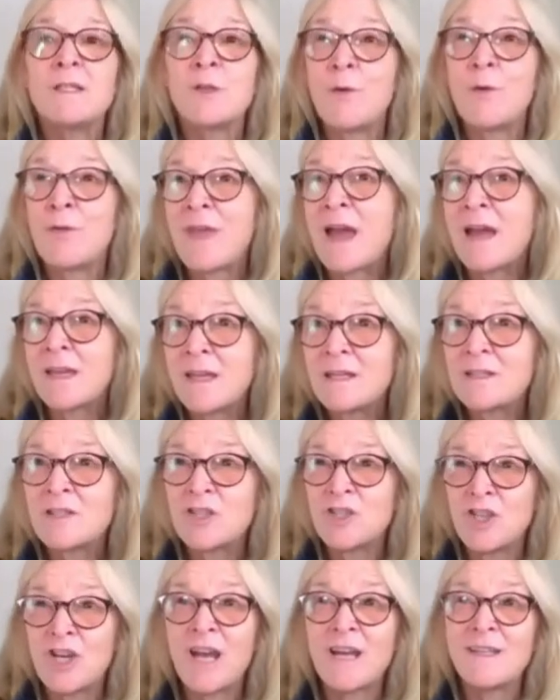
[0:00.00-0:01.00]
So that gets
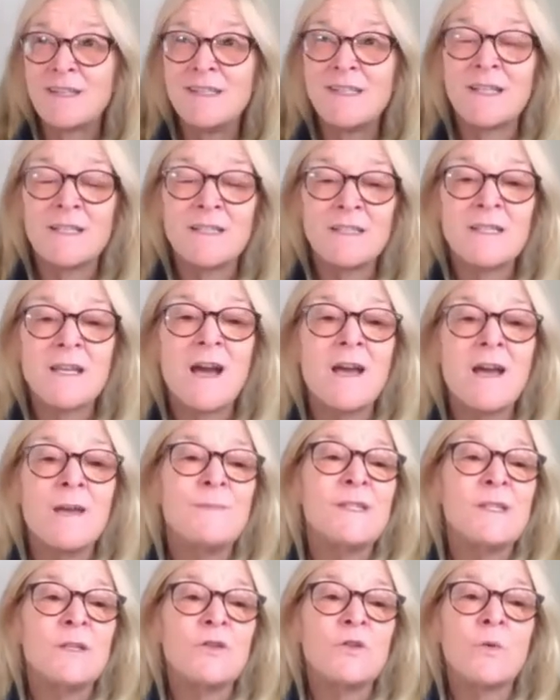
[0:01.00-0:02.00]
checked six
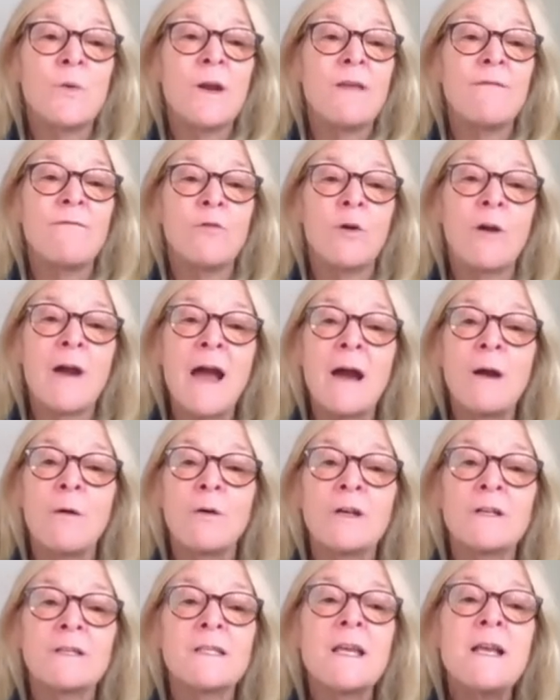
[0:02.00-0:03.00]
times in 24
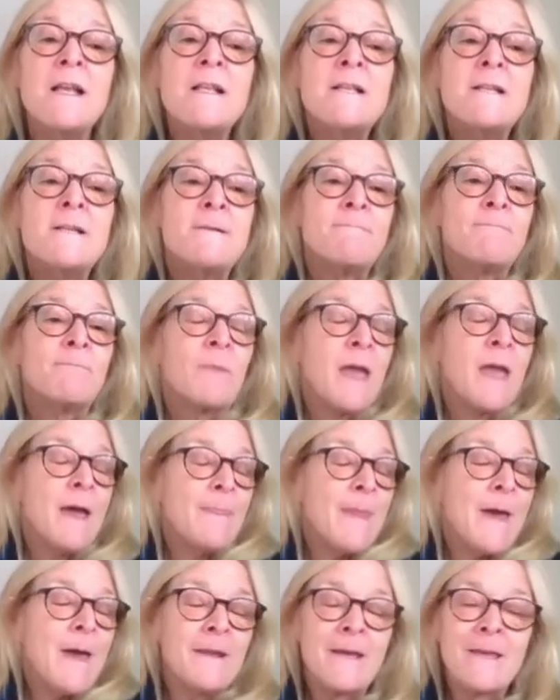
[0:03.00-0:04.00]
hours.
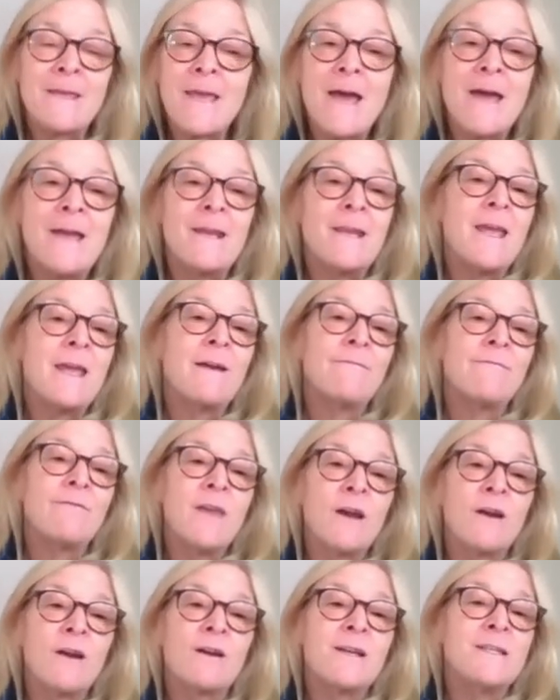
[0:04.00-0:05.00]
And then again, if
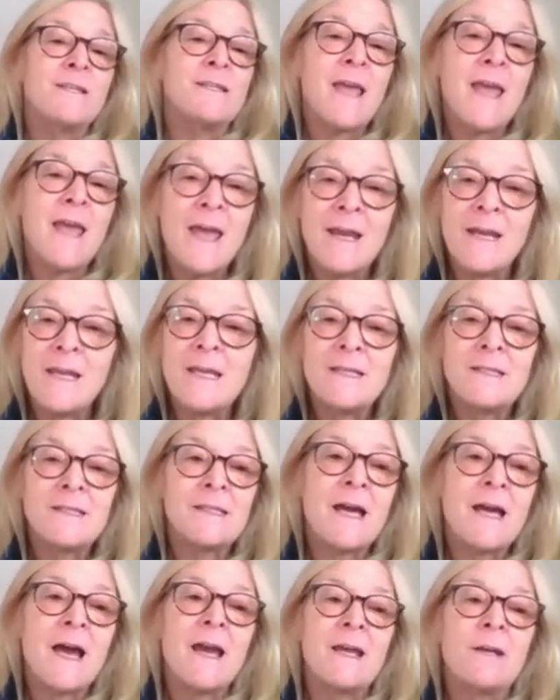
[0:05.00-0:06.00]
there is any
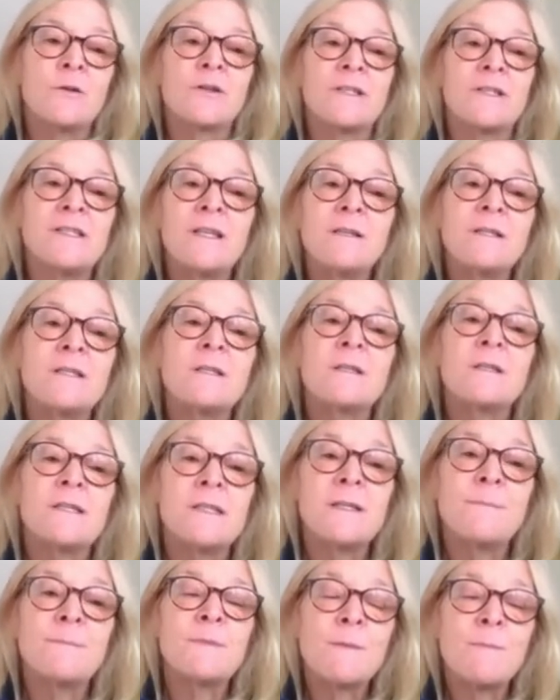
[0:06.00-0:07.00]
sign or
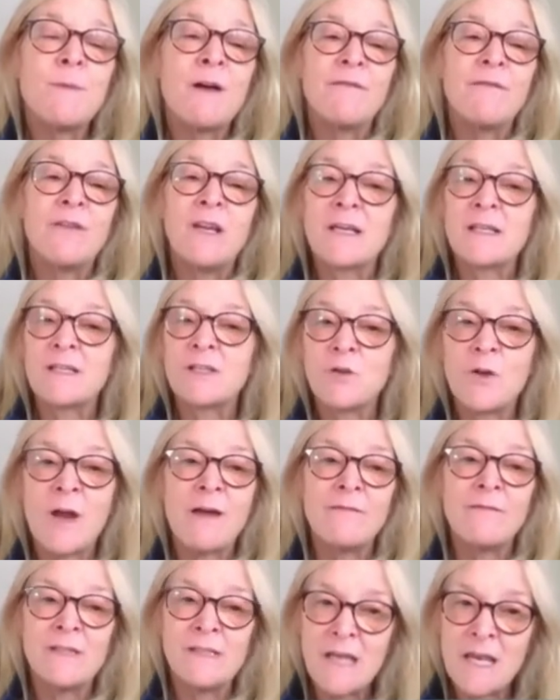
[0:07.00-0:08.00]
symptom of an
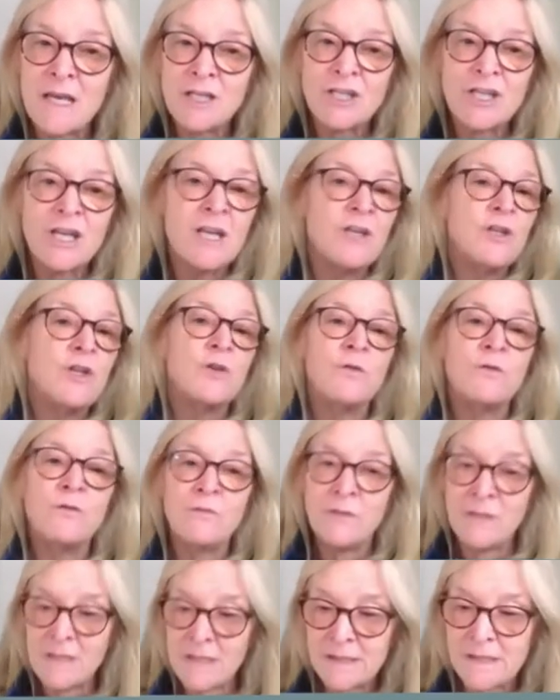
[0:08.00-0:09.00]
extravasation, you
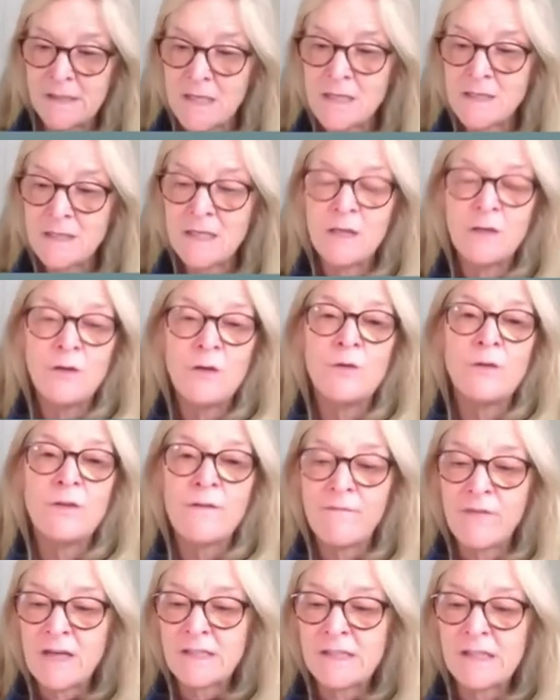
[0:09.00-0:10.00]
discontinue
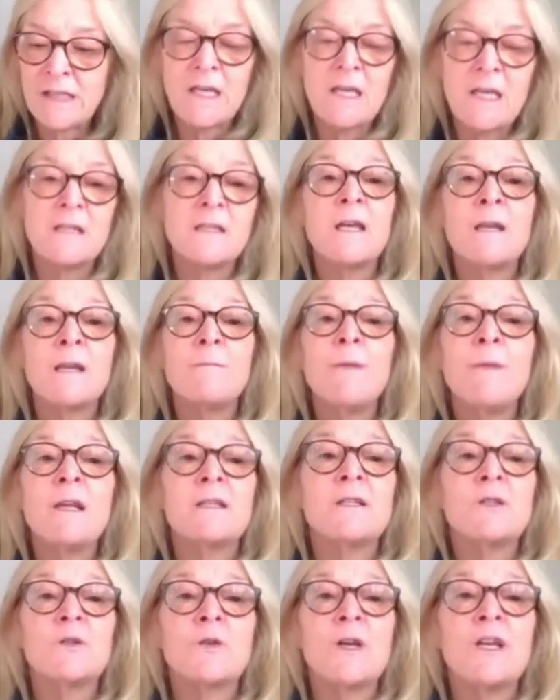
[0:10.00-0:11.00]
the vesicant
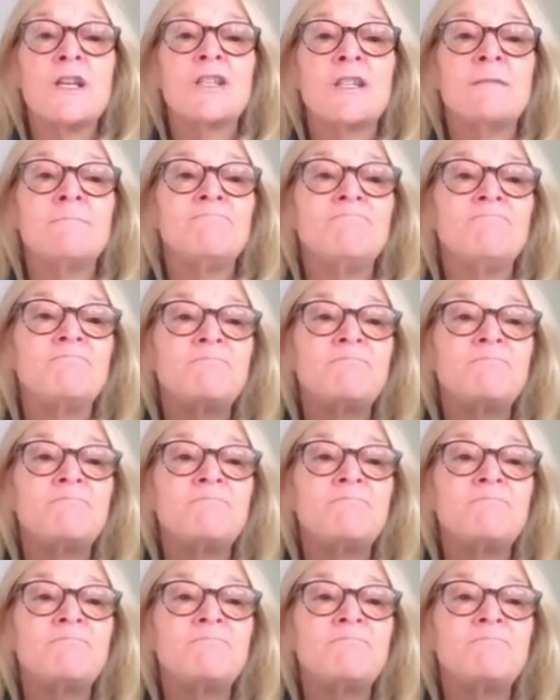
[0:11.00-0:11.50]
administration.